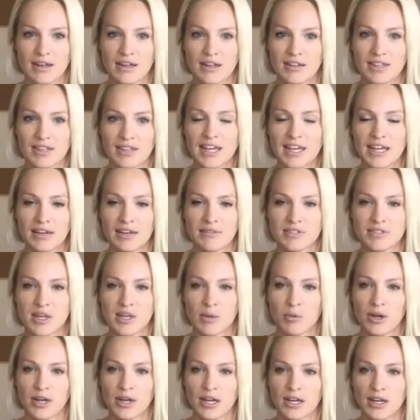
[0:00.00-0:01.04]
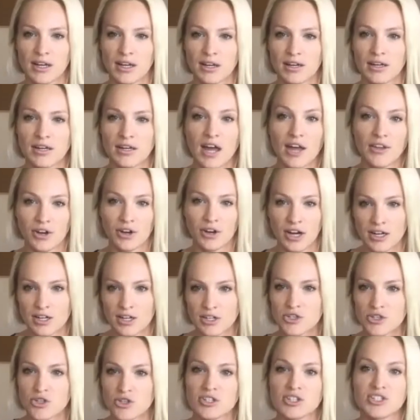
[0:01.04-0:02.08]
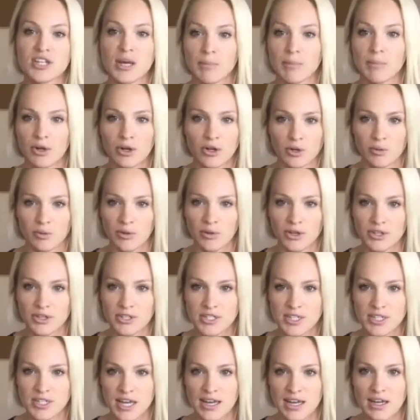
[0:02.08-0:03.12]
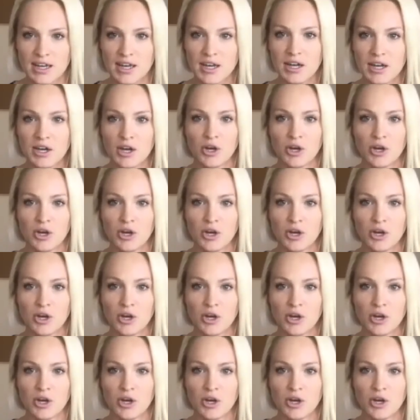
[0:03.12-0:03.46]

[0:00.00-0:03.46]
thinking of someone in another industry similar to real estate